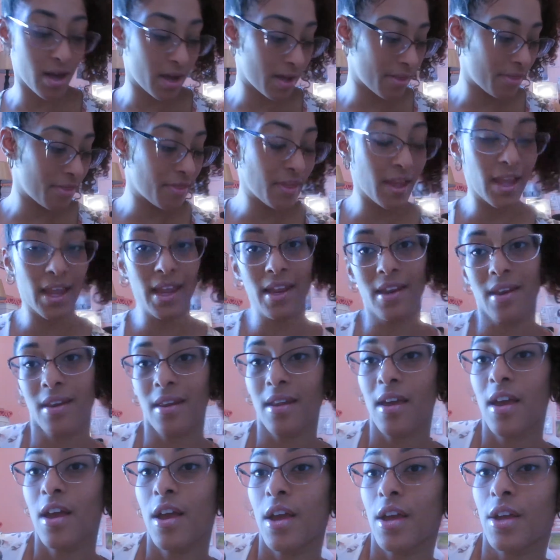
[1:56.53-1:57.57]

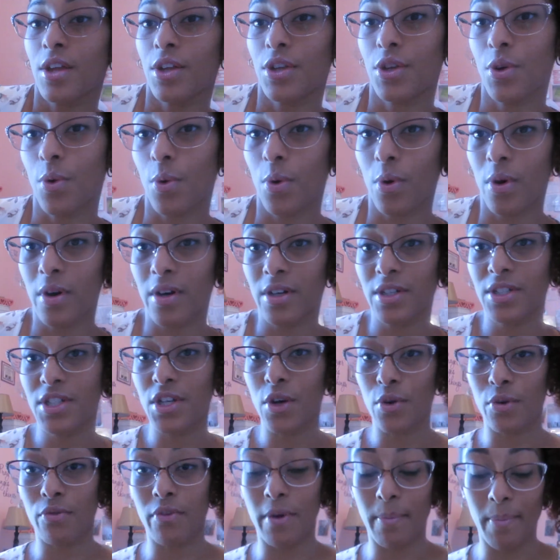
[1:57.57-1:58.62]
thicken your
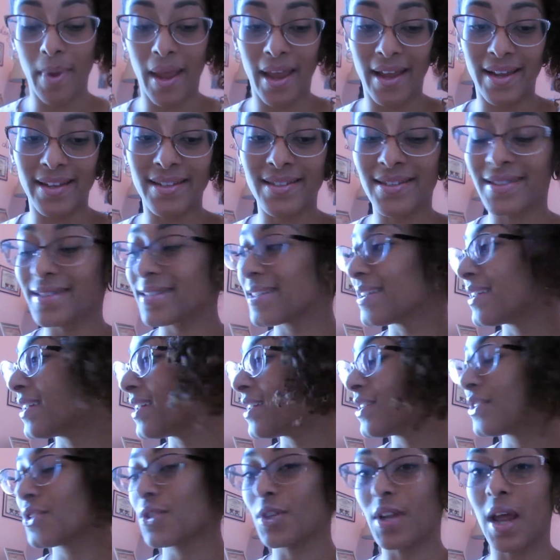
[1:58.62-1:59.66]
deodorant paste,
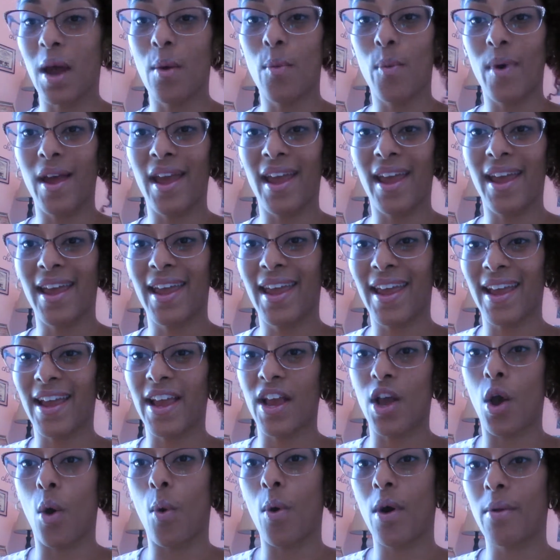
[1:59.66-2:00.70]
so that way it can
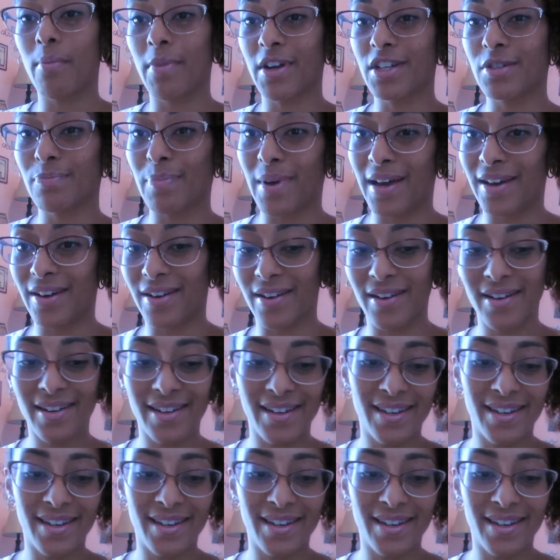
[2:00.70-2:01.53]
go on much better.